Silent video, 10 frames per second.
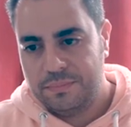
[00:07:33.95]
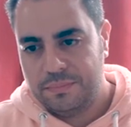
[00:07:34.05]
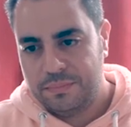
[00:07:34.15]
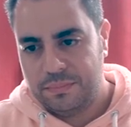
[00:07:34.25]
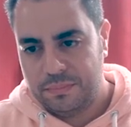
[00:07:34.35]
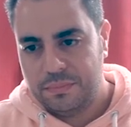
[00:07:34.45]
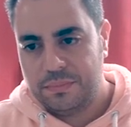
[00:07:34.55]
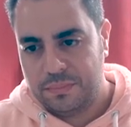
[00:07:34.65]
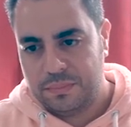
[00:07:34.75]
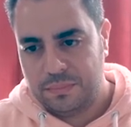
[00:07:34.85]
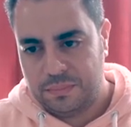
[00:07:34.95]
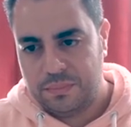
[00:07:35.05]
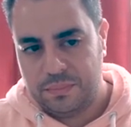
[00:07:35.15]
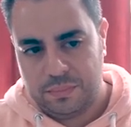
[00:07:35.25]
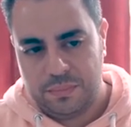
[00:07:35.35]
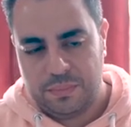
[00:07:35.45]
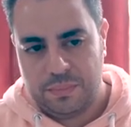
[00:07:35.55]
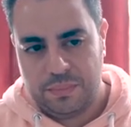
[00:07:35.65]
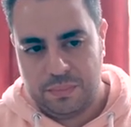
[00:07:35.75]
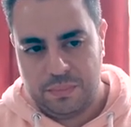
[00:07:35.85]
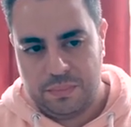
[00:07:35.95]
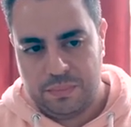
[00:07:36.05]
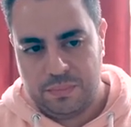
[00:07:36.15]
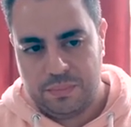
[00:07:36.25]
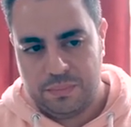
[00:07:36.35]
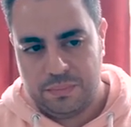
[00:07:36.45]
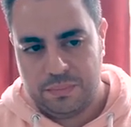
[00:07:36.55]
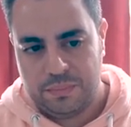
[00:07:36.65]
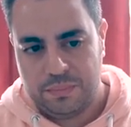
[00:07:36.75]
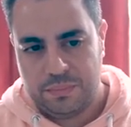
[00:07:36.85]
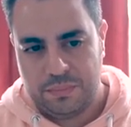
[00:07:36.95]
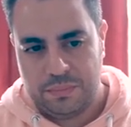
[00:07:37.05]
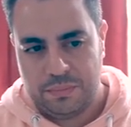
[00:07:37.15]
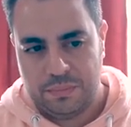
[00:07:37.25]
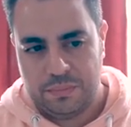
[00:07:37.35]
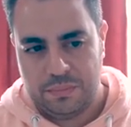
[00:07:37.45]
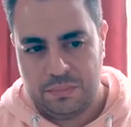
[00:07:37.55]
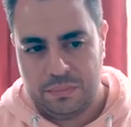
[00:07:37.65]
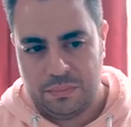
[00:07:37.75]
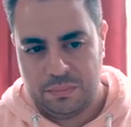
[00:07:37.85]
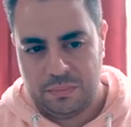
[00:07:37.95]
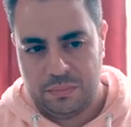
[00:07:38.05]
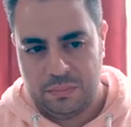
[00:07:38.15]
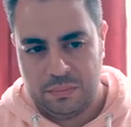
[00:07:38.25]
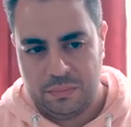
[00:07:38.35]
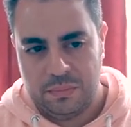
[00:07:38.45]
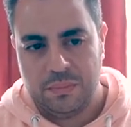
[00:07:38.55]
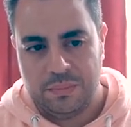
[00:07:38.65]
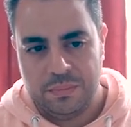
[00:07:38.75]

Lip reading: The person shown says nothing.